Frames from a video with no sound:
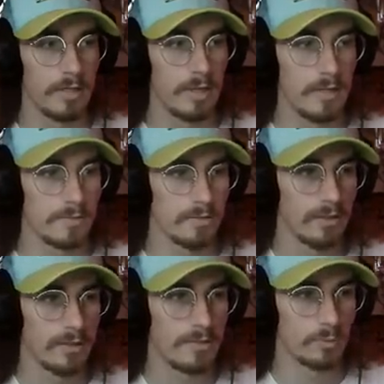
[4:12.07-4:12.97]
guys?
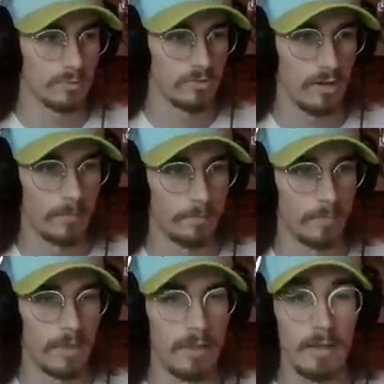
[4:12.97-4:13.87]
That's what's up.
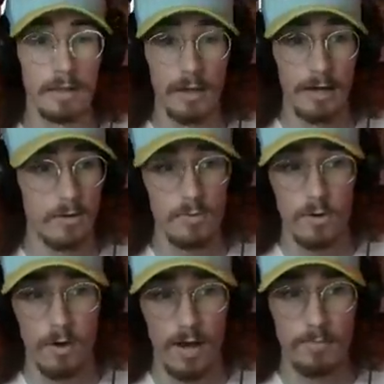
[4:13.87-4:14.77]
I don't
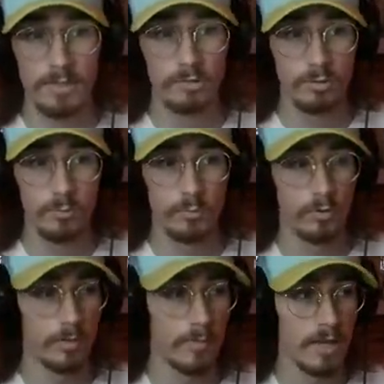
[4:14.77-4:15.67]
know how many soups we're
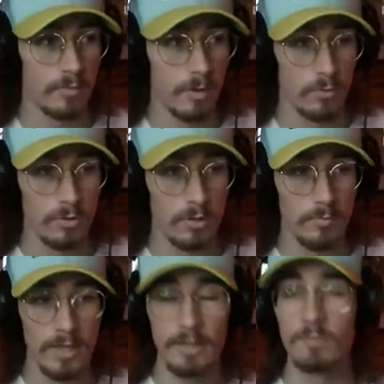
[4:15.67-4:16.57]
going to make, but we're going to
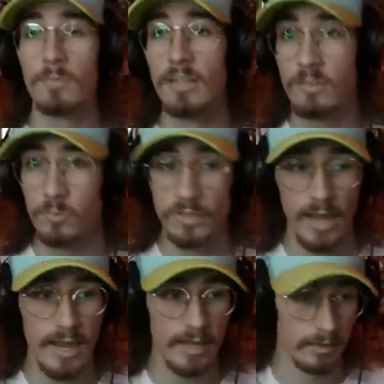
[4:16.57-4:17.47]
make as many as we
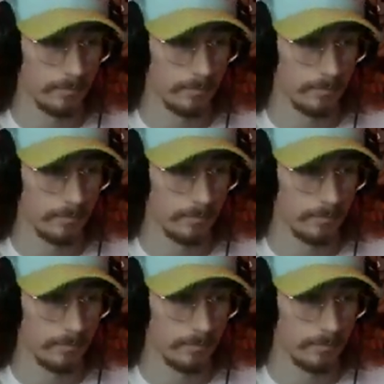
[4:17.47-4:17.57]
can.